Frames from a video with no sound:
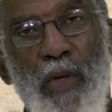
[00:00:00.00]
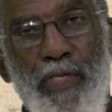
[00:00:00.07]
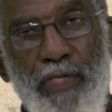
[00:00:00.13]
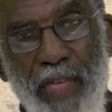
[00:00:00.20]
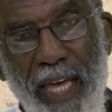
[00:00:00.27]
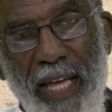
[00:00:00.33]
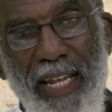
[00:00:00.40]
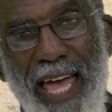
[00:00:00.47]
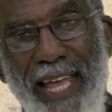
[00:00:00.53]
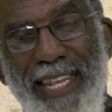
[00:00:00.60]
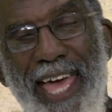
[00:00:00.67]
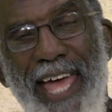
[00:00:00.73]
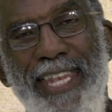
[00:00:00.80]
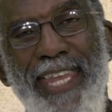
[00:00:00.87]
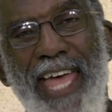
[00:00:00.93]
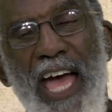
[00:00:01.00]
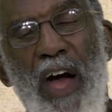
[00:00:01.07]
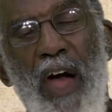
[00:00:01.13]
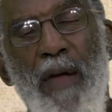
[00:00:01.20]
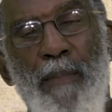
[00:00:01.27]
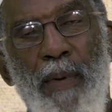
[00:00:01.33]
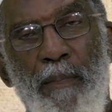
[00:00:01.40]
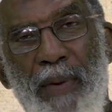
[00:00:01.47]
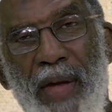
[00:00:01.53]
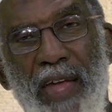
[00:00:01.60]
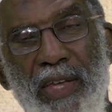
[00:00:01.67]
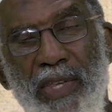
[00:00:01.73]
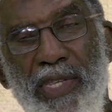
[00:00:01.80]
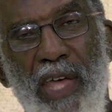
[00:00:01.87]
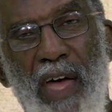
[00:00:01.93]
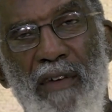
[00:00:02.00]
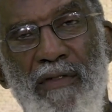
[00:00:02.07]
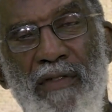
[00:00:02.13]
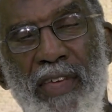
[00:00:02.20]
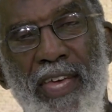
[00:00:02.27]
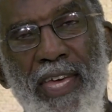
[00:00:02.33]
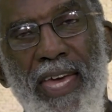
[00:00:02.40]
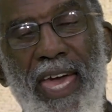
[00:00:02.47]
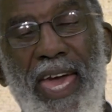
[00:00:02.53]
So think like that now and prepare yourself.